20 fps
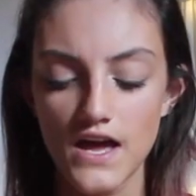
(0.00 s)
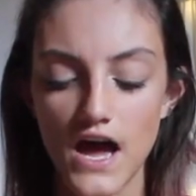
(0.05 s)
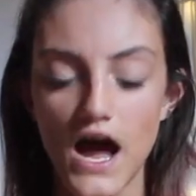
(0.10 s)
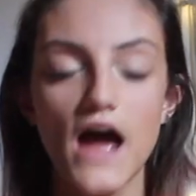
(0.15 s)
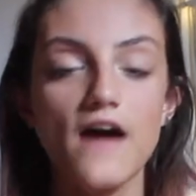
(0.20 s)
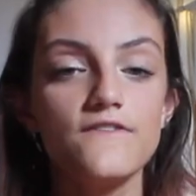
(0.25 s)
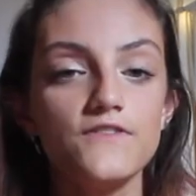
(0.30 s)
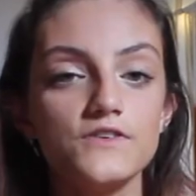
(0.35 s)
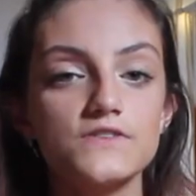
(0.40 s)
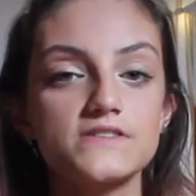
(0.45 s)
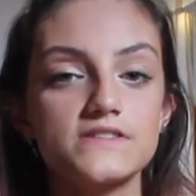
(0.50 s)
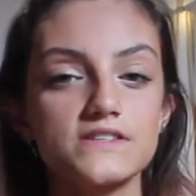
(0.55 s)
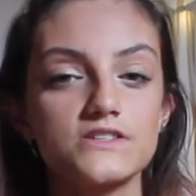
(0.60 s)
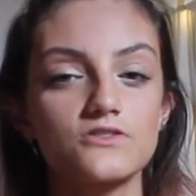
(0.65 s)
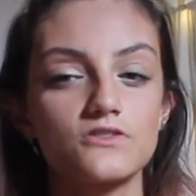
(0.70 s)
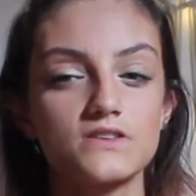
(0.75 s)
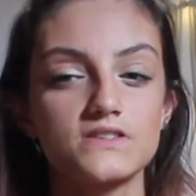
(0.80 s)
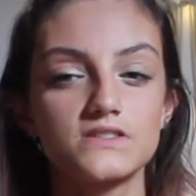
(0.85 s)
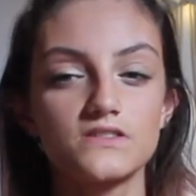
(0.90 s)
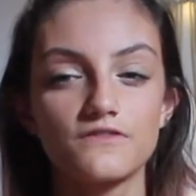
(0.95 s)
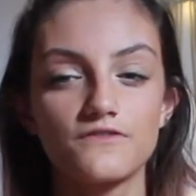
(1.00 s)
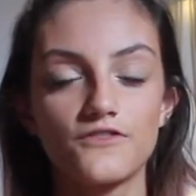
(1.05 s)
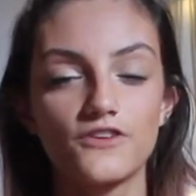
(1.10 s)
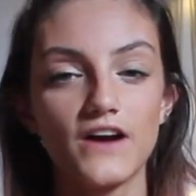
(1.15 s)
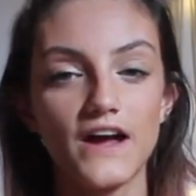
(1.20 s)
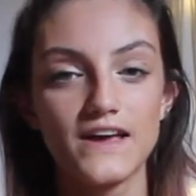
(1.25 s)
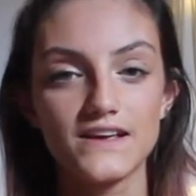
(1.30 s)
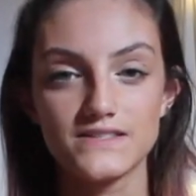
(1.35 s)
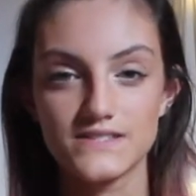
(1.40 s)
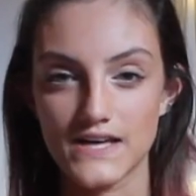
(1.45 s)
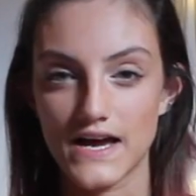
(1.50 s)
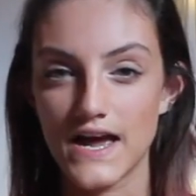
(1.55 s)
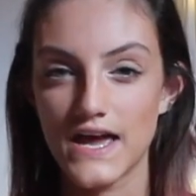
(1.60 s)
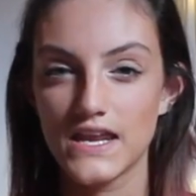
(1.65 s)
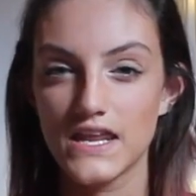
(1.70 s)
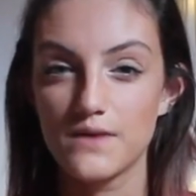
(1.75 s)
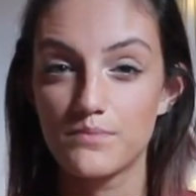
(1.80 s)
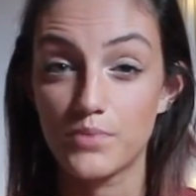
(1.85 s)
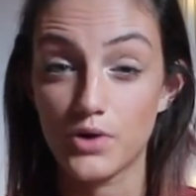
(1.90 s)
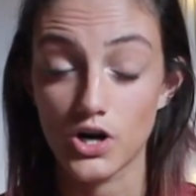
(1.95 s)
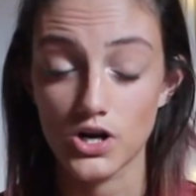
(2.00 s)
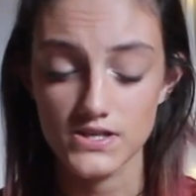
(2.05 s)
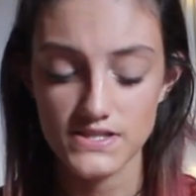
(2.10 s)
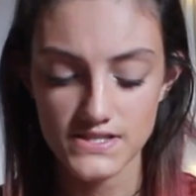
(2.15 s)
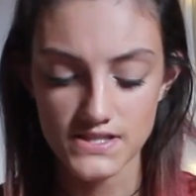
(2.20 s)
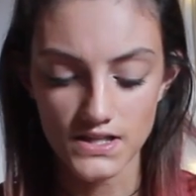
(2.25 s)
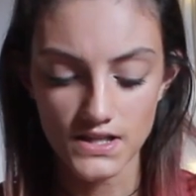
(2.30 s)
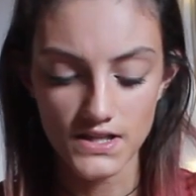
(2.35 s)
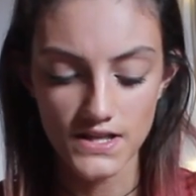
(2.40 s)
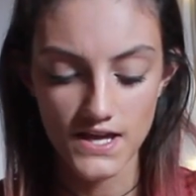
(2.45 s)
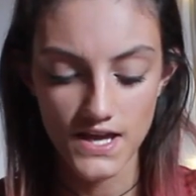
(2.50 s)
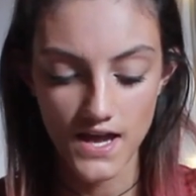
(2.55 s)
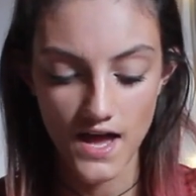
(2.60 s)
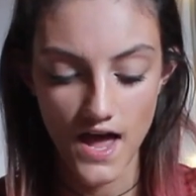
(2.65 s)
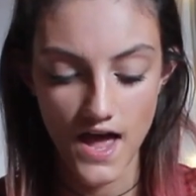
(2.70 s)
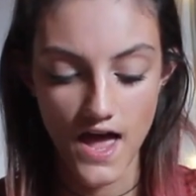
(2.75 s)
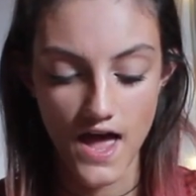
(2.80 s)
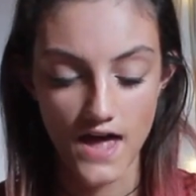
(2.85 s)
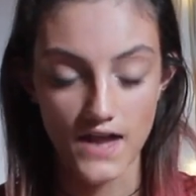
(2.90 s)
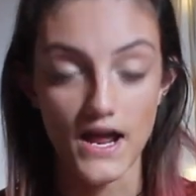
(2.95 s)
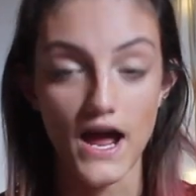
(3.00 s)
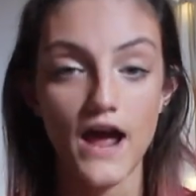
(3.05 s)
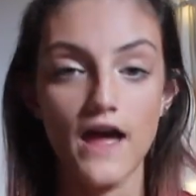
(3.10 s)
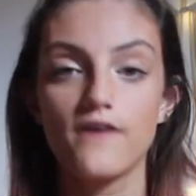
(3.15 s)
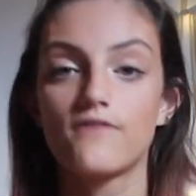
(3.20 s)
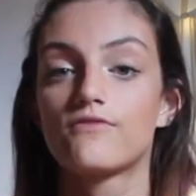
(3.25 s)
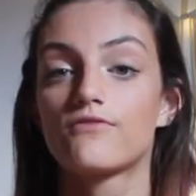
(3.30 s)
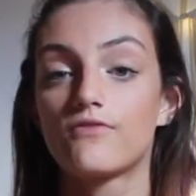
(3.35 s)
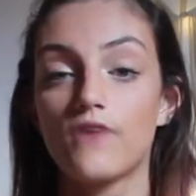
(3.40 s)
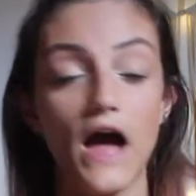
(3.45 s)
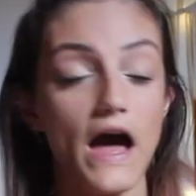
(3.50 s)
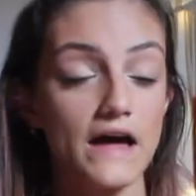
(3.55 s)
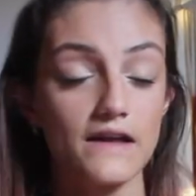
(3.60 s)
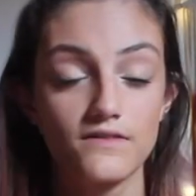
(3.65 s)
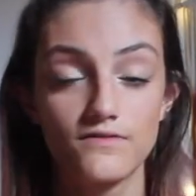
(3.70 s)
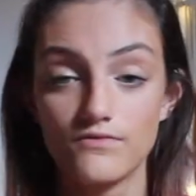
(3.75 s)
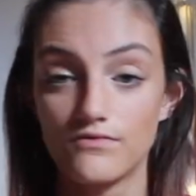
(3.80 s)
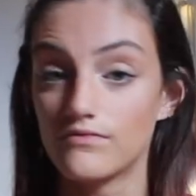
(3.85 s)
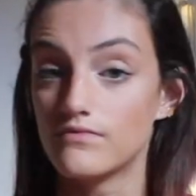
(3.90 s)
I've used this crystal for anxiety personally, and I've had